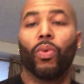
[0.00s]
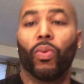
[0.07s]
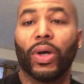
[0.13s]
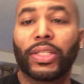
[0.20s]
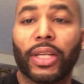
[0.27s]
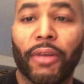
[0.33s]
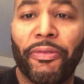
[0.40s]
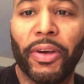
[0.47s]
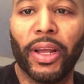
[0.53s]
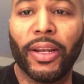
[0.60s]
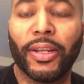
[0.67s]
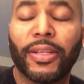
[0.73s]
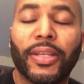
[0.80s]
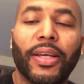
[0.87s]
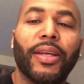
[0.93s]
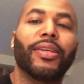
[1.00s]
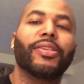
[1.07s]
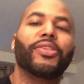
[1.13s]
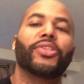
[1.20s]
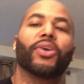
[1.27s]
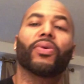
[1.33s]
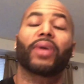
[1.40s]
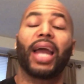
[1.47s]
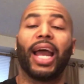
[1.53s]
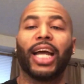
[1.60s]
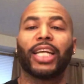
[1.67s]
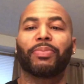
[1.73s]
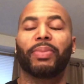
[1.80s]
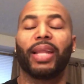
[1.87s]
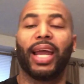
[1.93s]
What's up, fellas? So
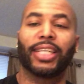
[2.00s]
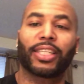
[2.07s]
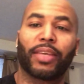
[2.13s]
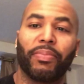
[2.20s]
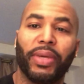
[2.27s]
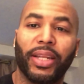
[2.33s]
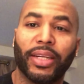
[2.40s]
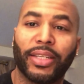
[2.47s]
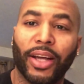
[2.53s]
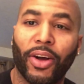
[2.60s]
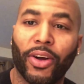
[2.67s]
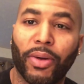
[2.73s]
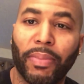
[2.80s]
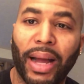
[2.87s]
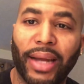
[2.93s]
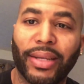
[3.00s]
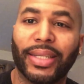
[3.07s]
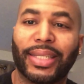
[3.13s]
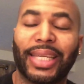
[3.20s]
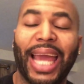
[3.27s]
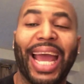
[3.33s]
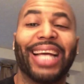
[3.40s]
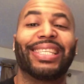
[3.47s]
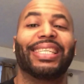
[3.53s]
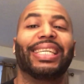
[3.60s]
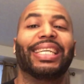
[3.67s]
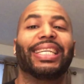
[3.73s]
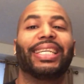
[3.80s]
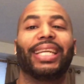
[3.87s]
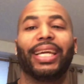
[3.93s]
guys been asking me to talk about this Cassie
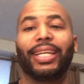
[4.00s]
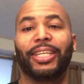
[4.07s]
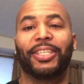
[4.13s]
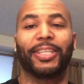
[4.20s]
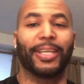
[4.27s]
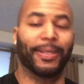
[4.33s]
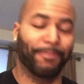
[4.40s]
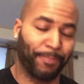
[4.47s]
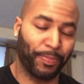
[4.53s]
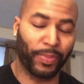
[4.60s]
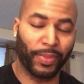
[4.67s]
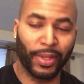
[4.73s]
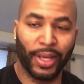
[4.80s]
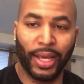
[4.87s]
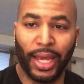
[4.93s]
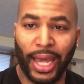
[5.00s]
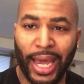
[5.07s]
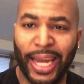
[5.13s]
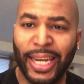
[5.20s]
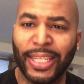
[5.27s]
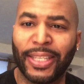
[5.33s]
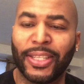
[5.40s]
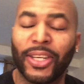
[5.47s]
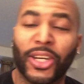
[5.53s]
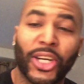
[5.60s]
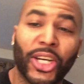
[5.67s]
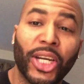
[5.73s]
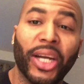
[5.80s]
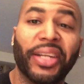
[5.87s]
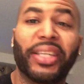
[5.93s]
and Diddy shit. And this is a
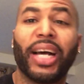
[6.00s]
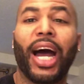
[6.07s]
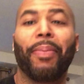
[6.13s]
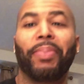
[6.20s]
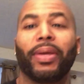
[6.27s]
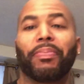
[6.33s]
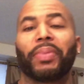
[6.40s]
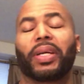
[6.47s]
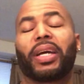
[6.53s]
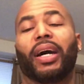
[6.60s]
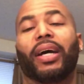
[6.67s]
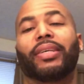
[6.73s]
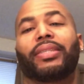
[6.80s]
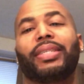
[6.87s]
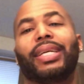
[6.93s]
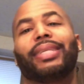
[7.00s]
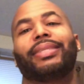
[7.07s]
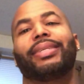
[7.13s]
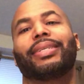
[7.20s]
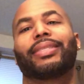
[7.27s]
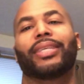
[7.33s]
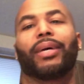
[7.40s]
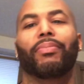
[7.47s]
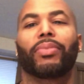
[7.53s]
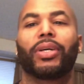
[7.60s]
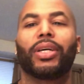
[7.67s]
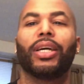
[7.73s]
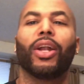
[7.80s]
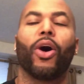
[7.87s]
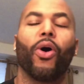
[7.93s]
good topic because this is some
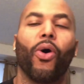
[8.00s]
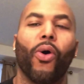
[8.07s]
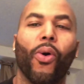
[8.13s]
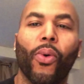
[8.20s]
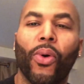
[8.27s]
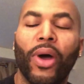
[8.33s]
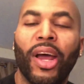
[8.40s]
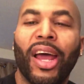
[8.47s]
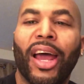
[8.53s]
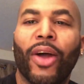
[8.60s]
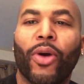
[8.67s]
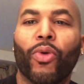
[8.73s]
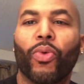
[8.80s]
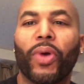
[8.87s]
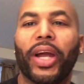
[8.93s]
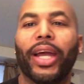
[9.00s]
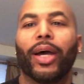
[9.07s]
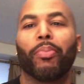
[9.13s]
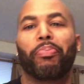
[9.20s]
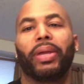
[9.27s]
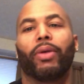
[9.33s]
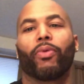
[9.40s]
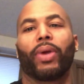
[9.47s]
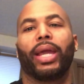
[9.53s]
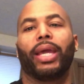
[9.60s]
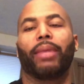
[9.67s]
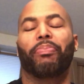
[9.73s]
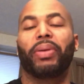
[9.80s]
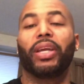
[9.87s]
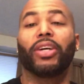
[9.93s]
good old red
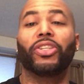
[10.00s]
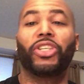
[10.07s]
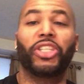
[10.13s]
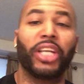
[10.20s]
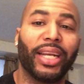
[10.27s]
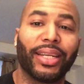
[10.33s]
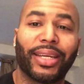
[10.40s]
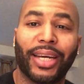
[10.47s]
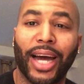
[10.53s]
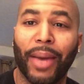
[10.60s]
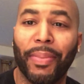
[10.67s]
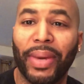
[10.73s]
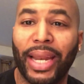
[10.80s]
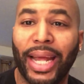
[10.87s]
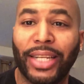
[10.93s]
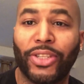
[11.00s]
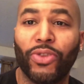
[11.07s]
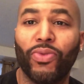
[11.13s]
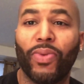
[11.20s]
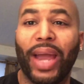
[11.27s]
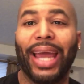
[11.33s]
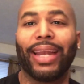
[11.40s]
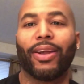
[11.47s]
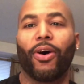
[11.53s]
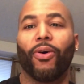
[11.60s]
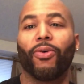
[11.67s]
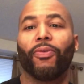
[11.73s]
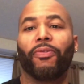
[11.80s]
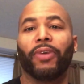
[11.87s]
pill shit coming at you rat on